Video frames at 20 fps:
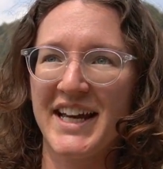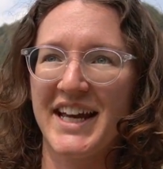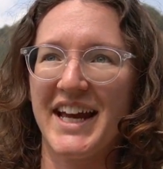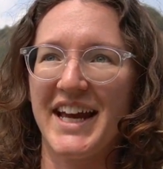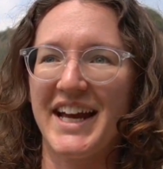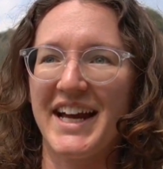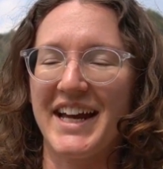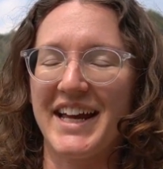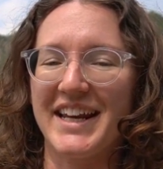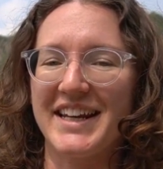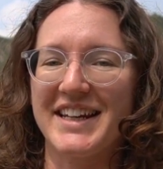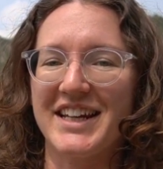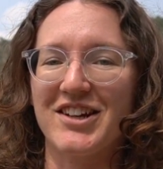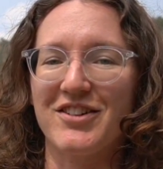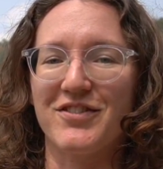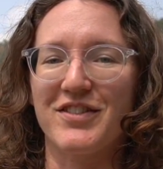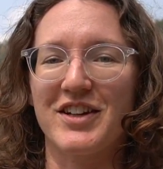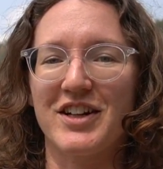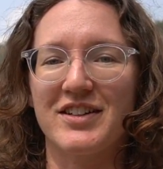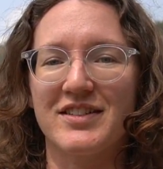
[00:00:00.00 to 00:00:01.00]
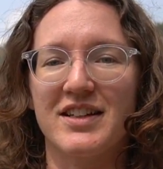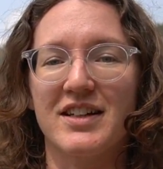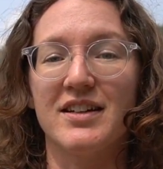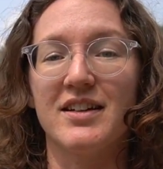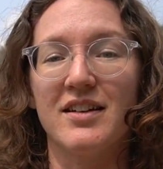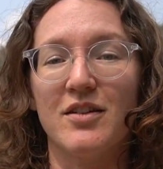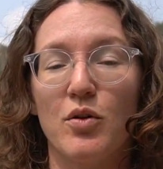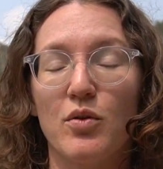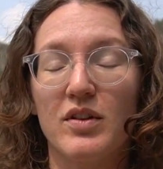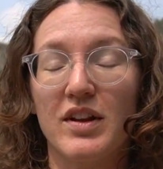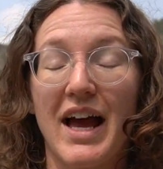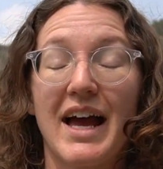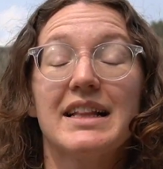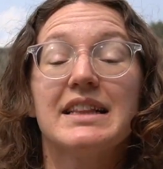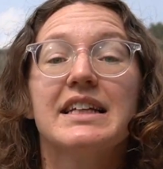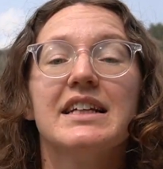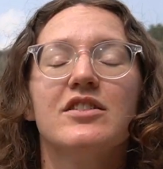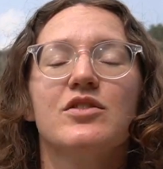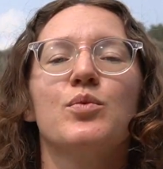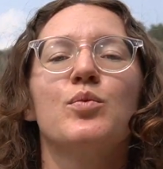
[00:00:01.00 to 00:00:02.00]
And if there's at
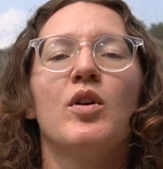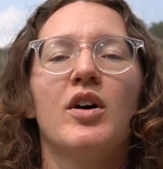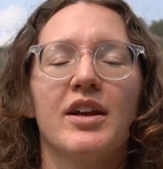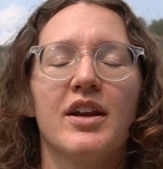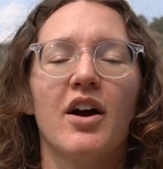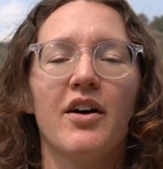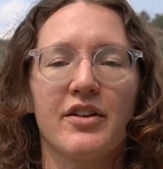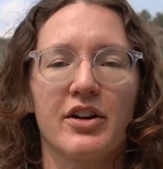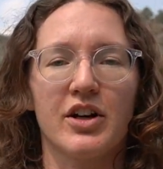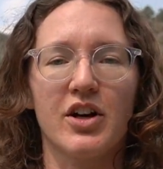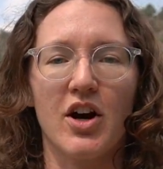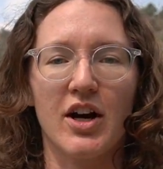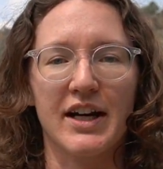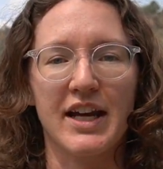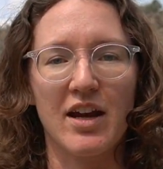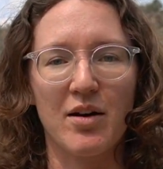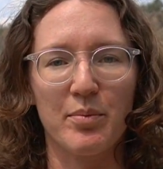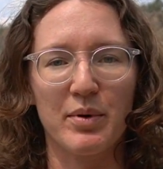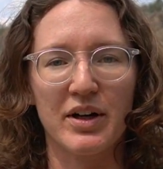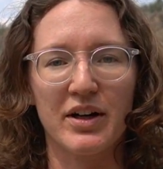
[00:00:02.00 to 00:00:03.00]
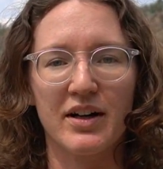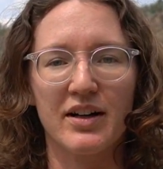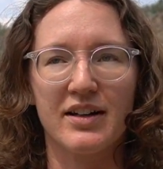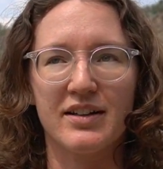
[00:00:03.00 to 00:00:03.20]
least one other car camper,